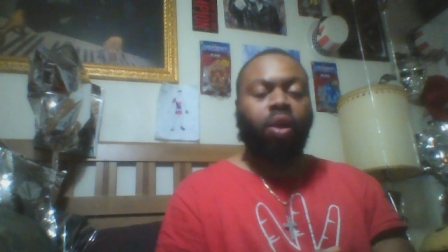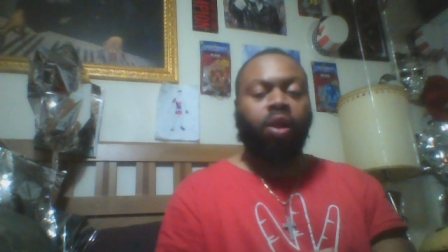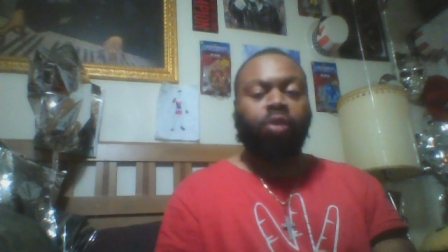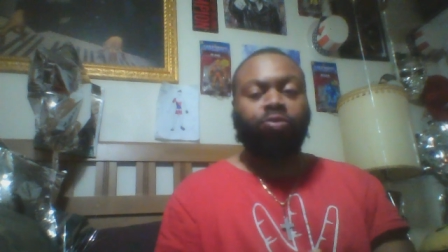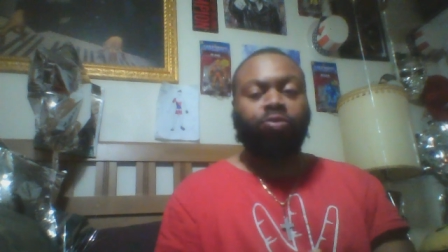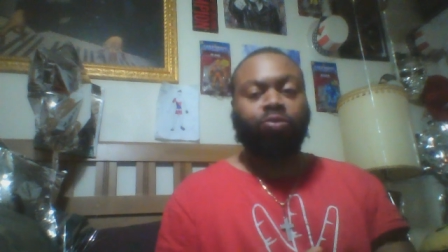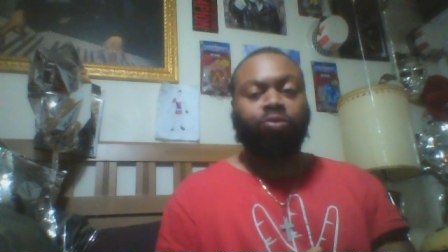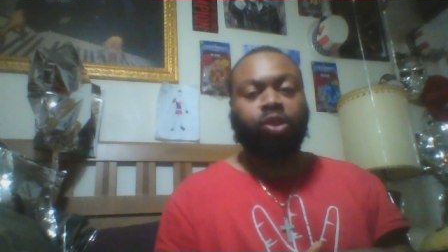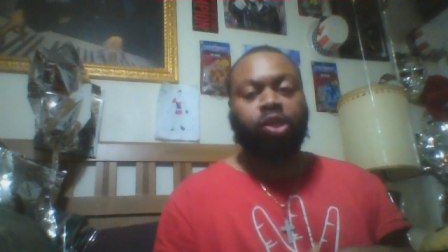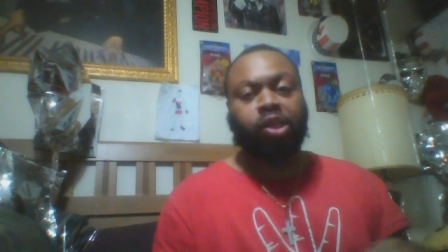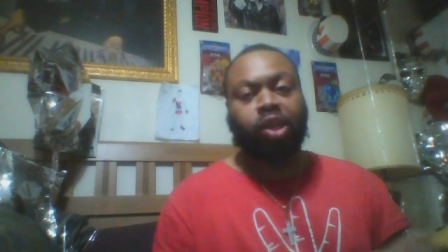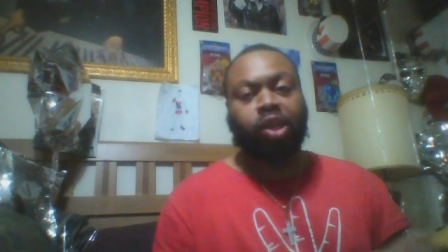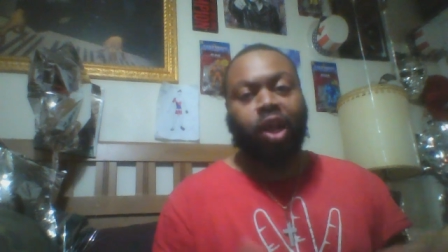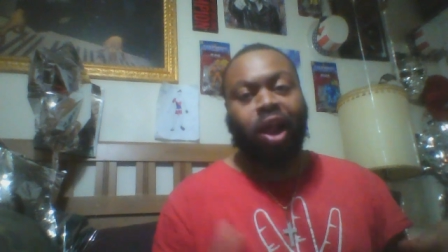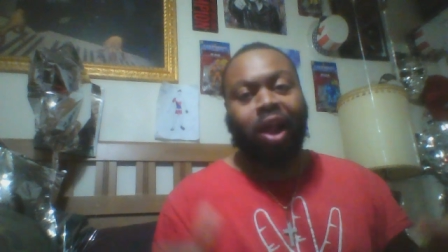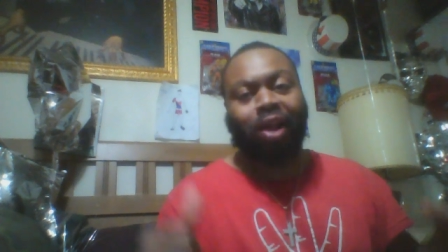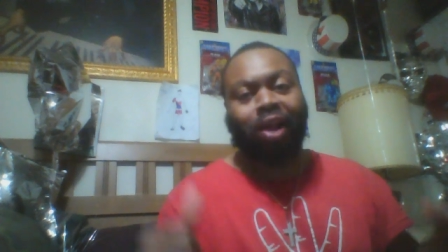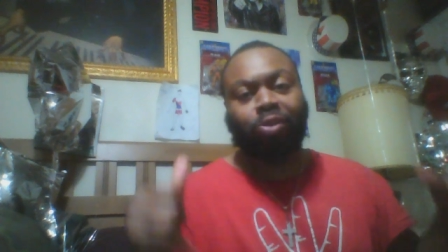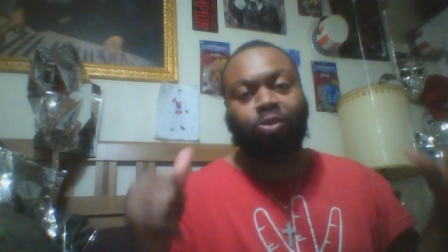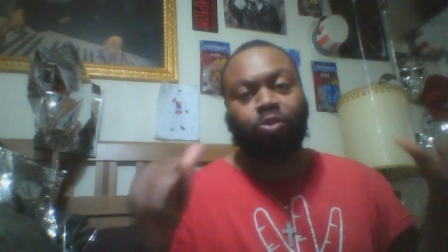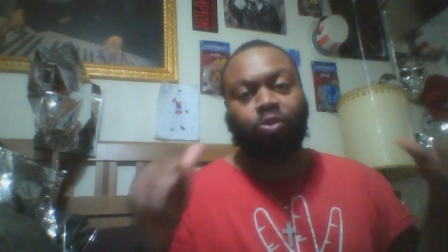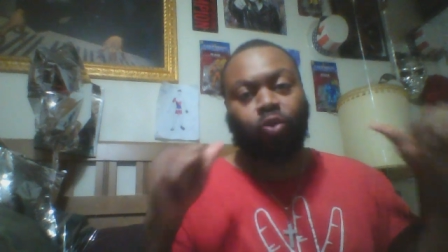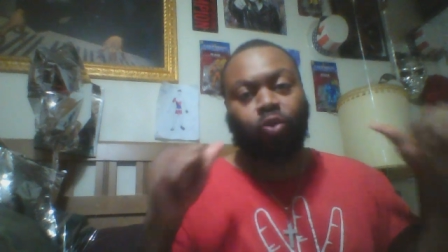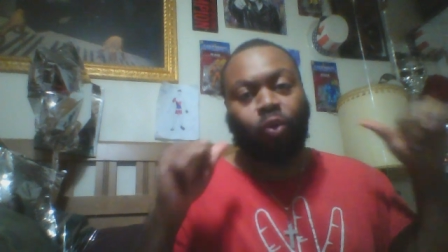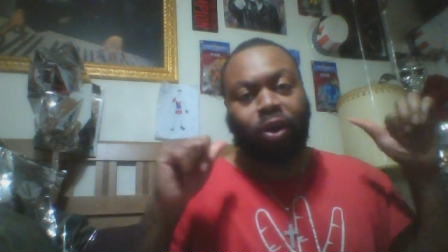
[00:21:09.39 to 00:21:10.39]

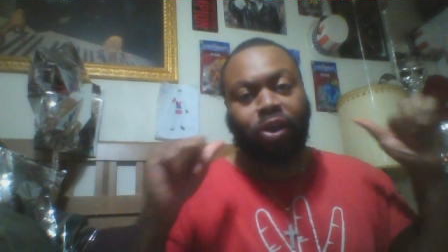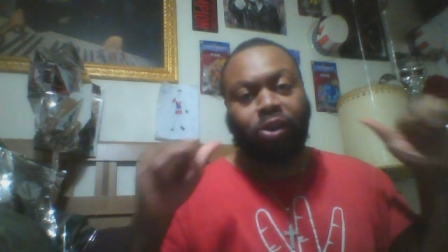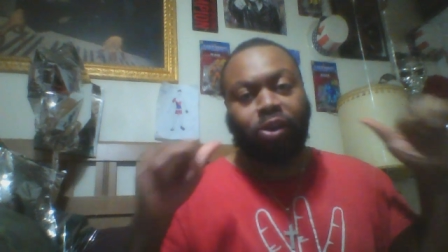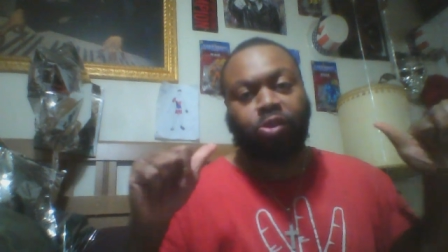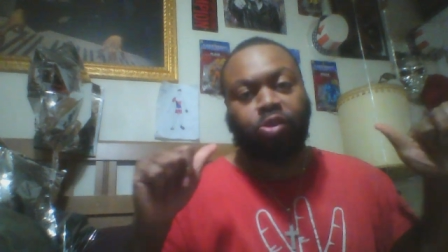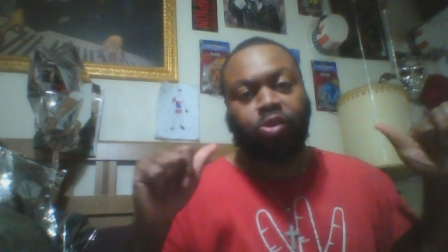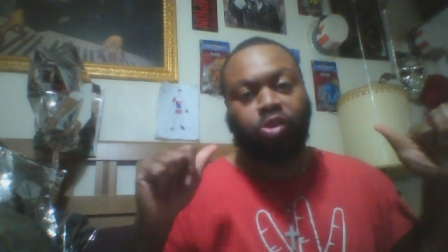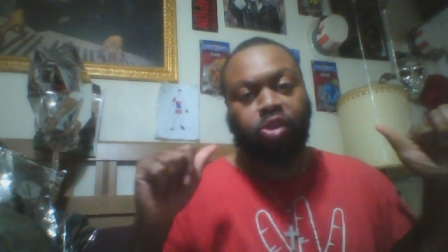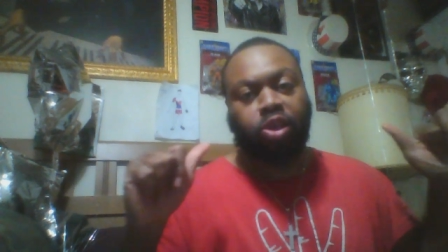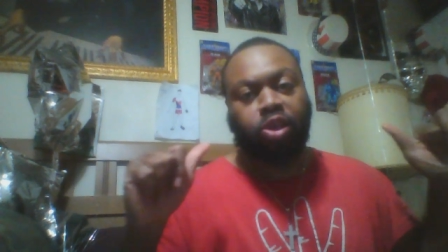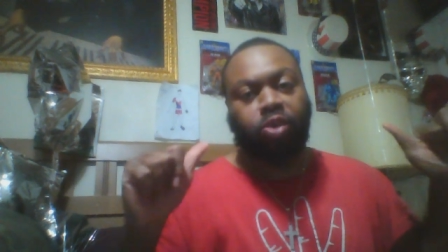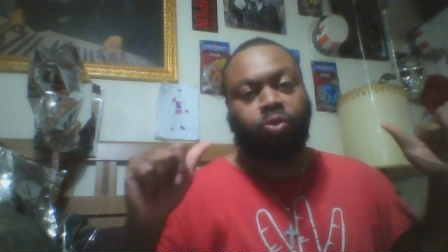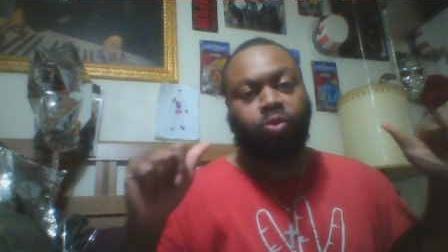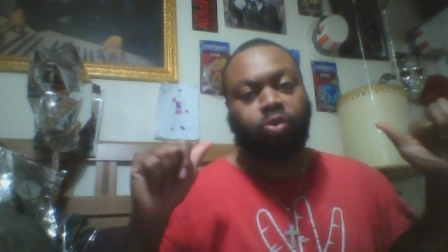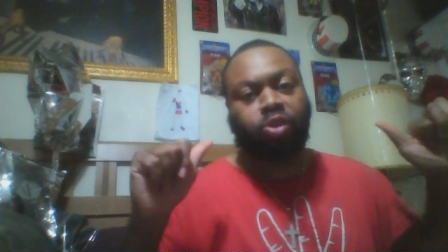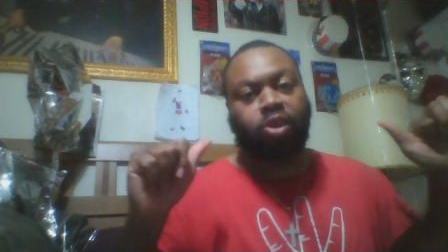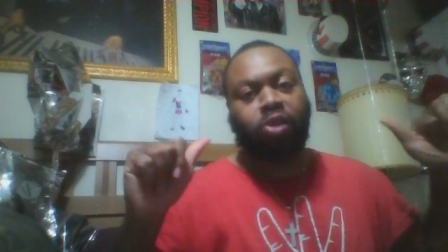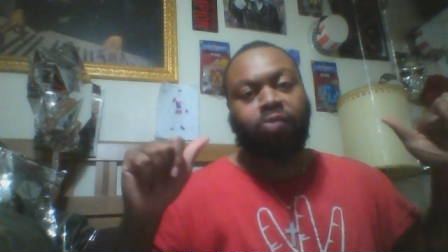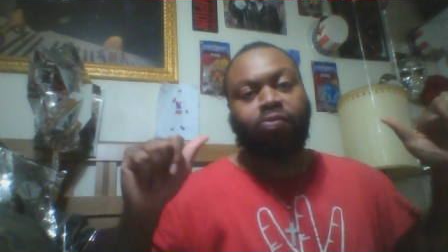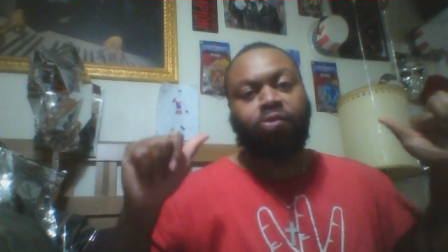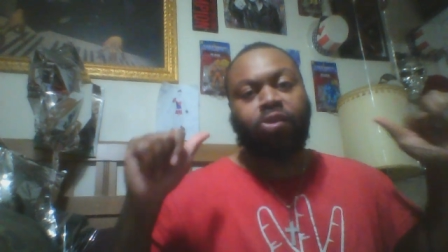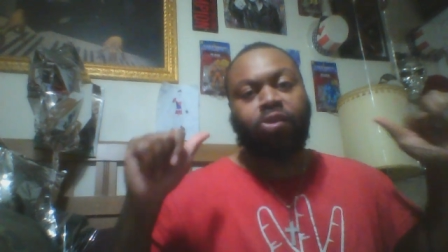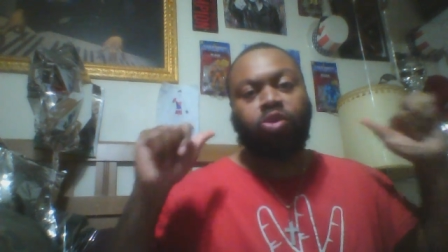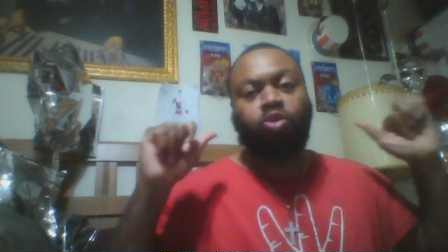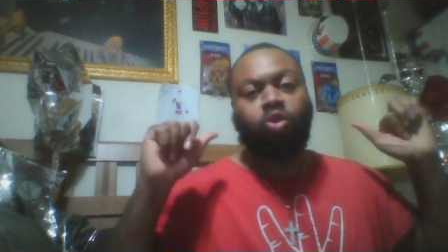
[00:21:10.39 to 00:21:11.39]
Recognize the greatness in
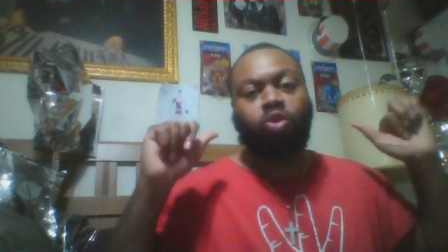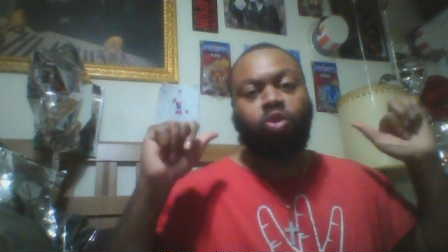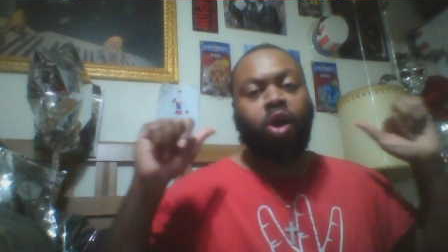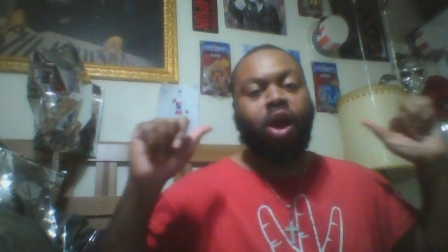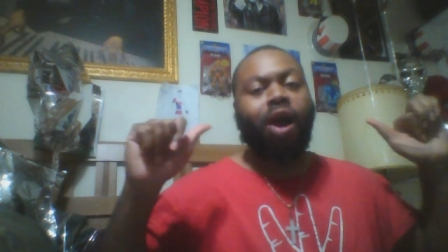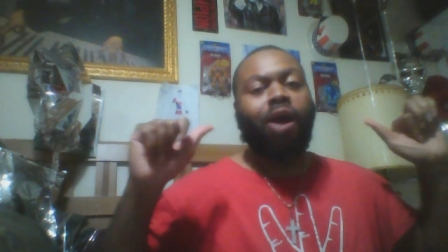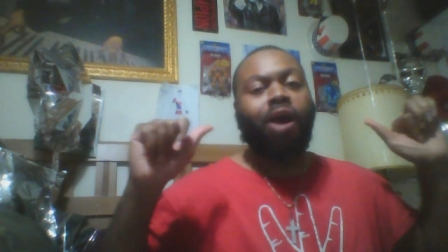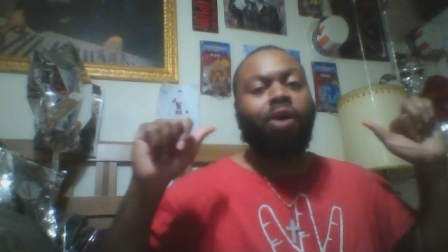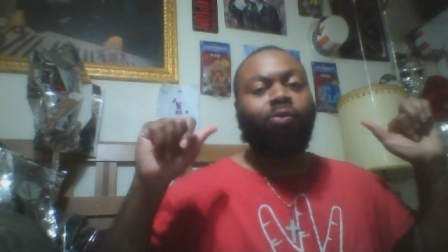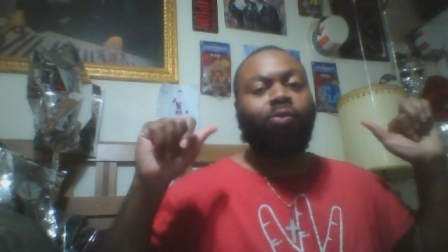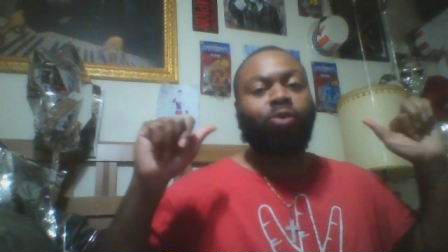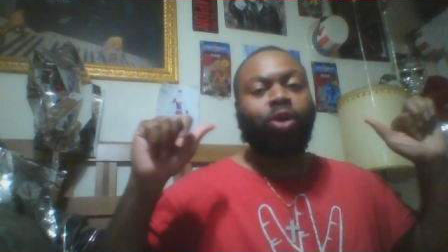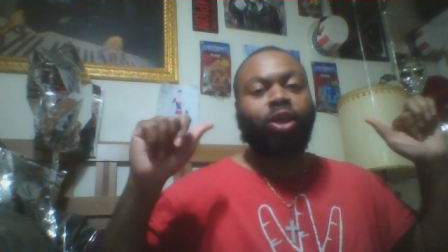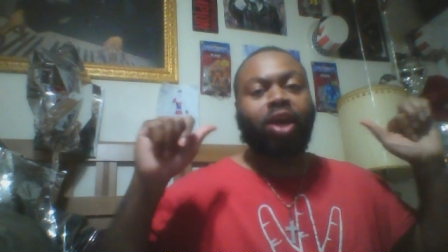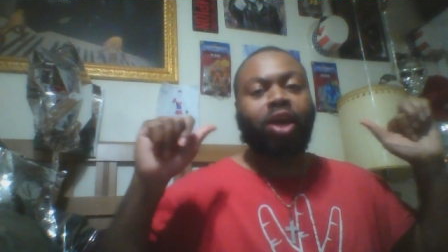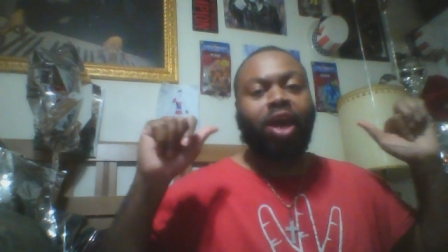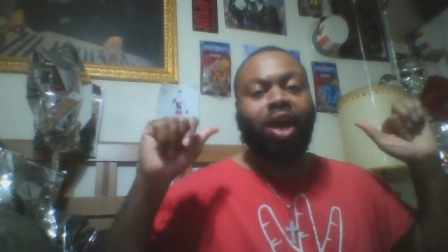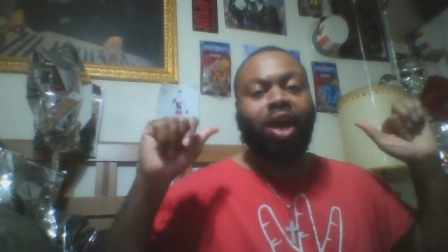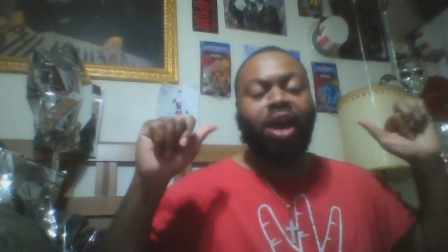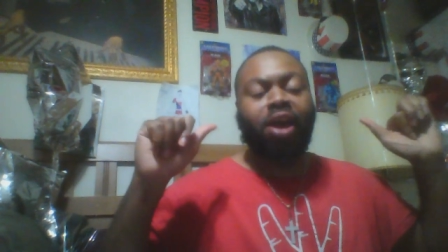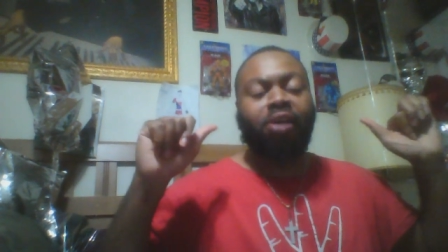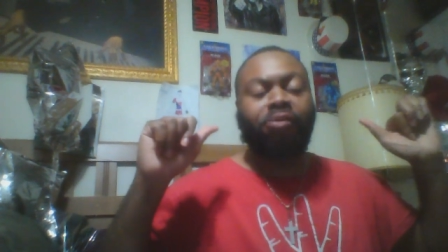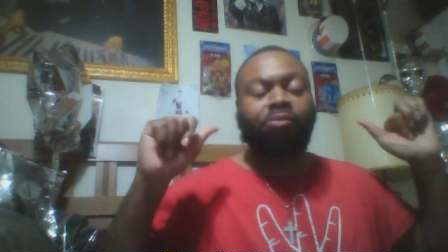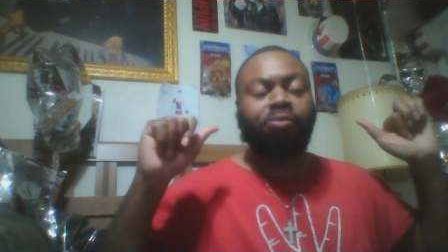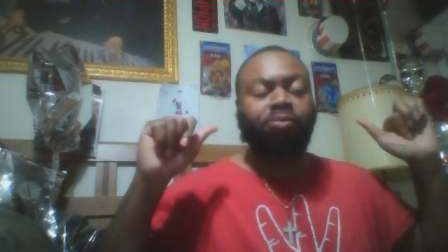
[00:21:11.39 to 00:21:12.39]
yourself that you already
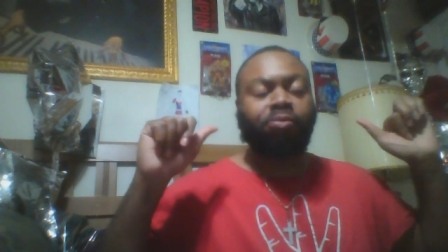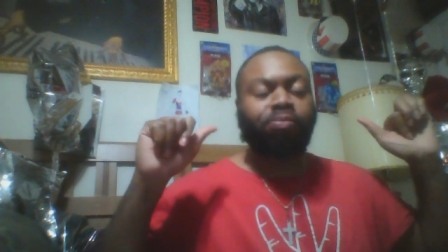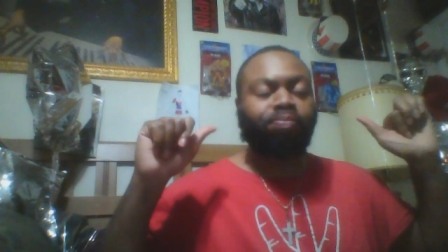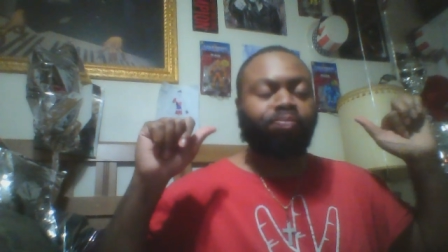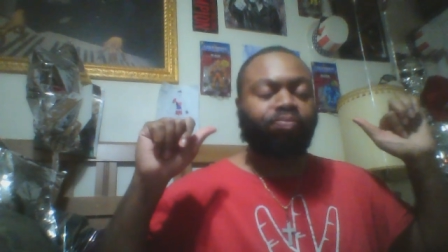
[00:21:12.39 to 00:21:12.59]
have,